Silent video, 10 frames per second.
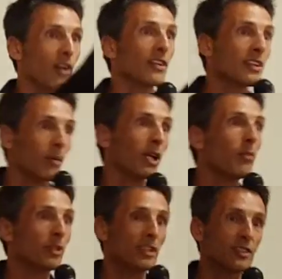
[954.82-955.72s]
started coming
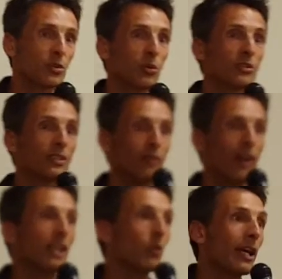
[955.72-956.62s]
up with these tools to
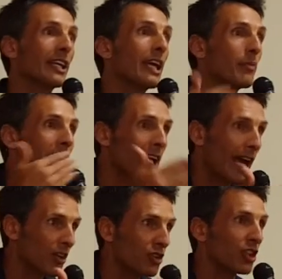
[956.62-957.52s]
find a way to get me in
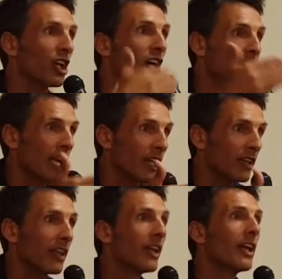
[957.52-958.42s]
action
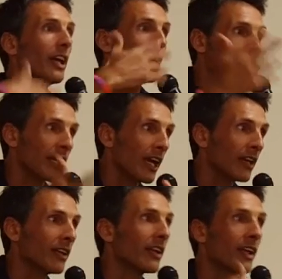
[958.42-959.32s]
again and
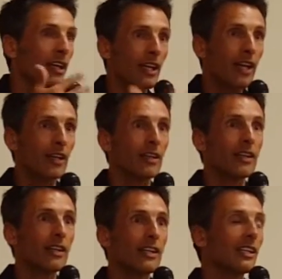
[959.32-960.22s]
again and again.
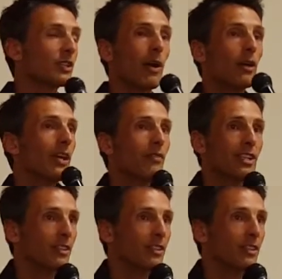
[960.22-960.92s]
So I don't have